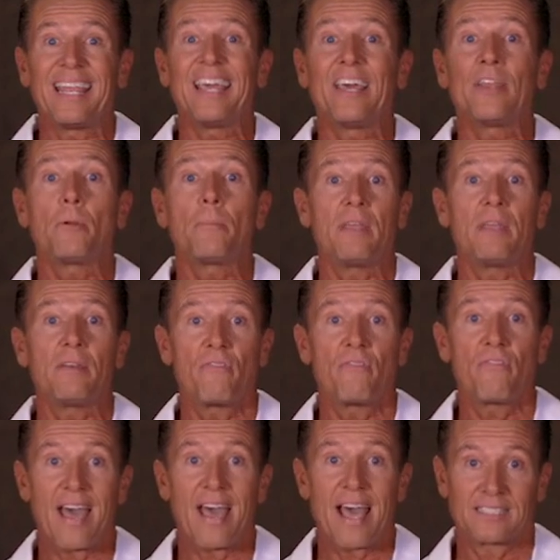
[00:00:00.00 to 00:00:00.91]
intermittent
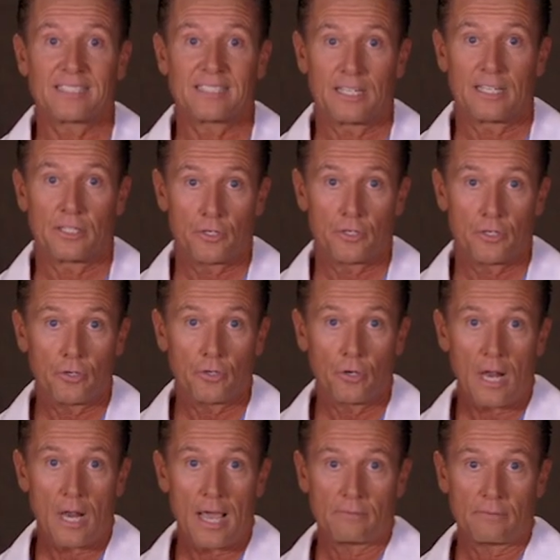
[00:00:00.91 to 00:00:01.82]
fasting into
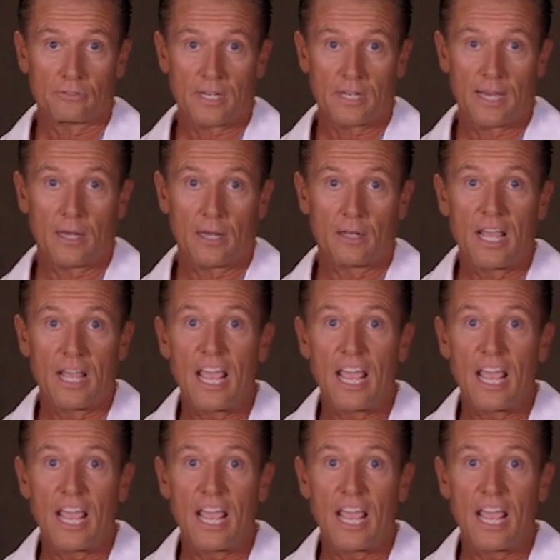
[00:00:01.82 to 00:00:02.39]
your lifestyle,